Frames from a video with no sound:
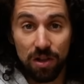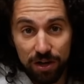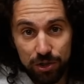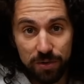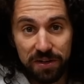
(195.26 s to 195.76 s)

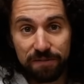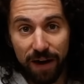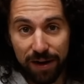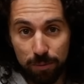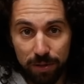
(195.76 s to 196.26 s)
luxury
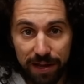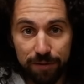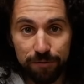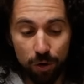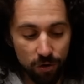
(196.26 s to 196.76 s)
vinyl
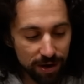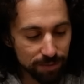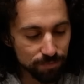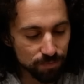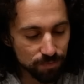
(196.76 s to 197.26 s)
plank flooring.